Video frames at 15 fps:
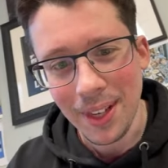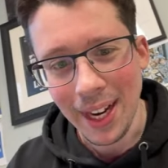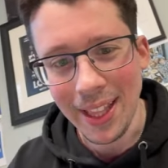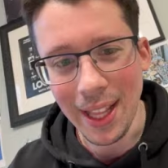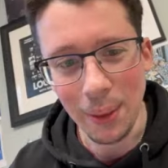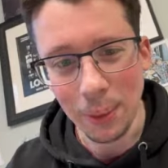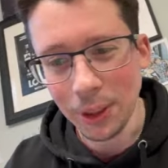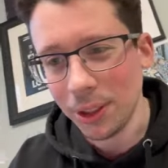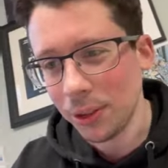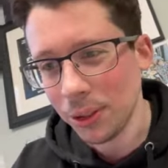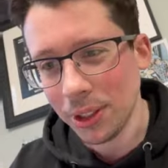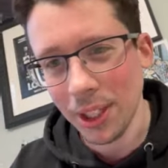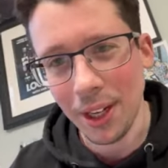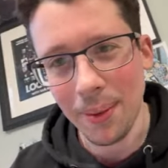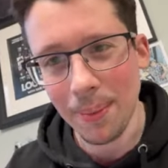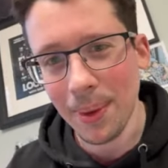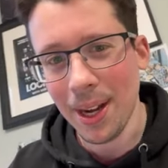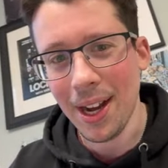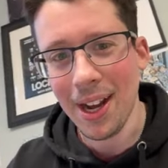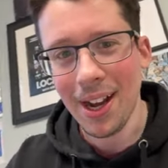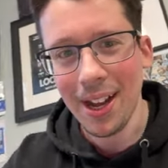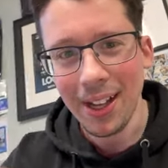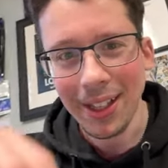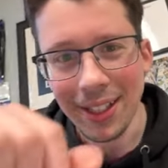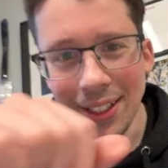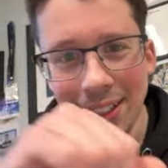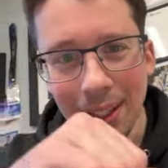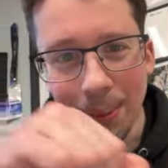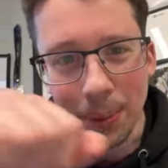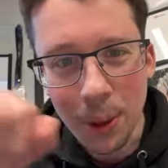and then we'll do some uh,
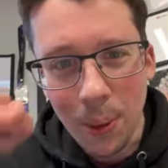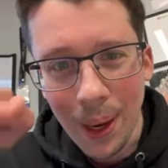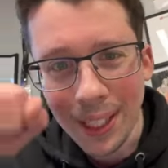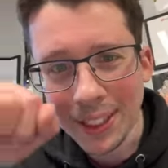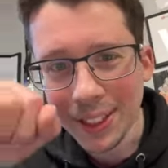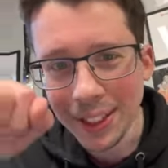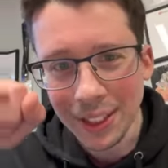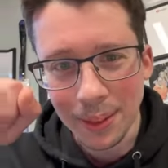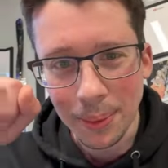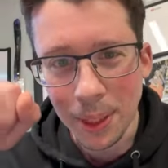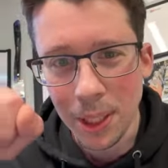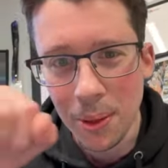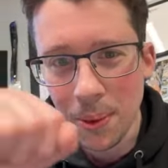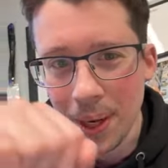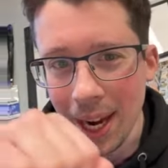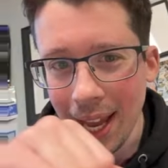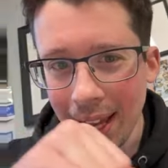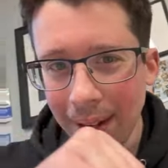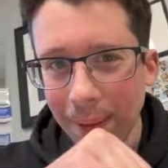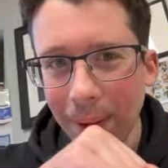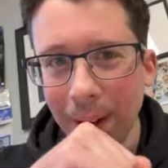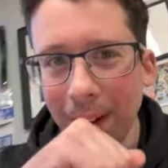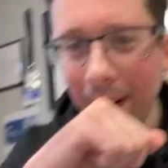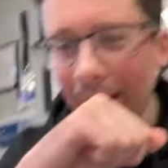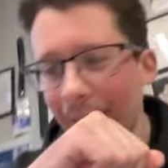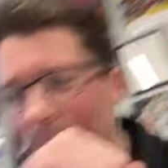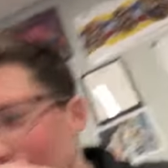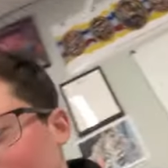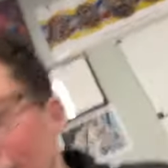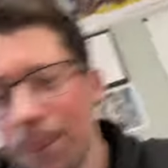some questions, some Q&A and
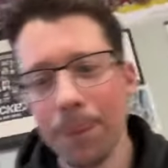whatnot.